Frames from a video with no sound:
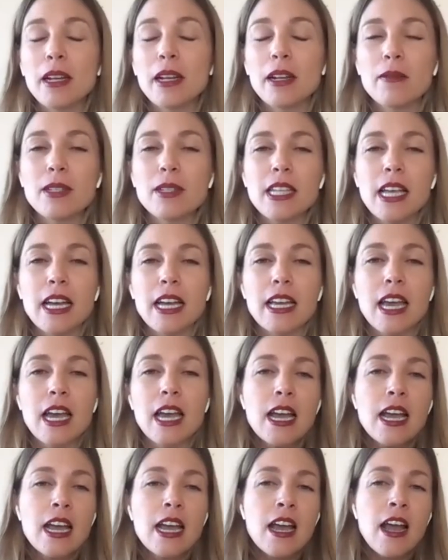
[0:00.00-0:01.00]
But it was like,
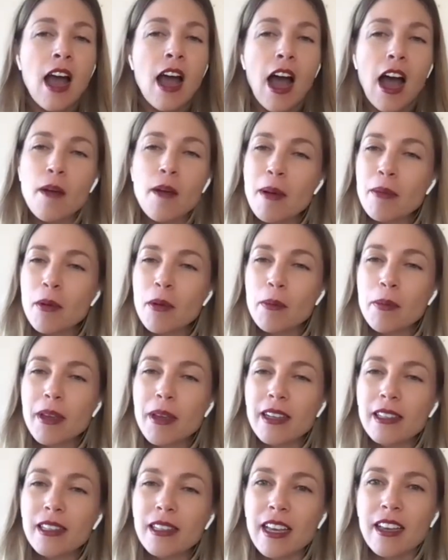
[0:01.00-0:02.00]
I remember
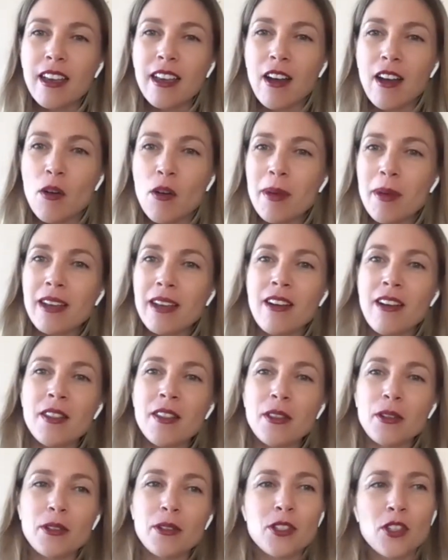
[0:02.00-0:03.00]
being like, oh my
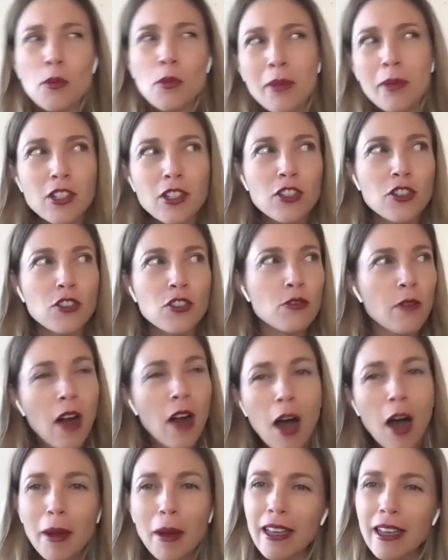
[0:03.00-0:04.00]
God, there's so much
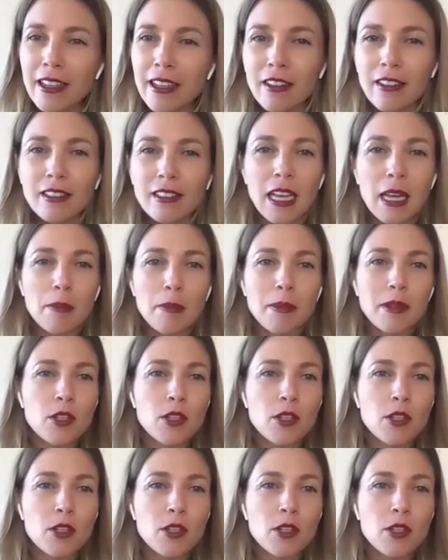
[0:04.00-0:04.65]
drama here, like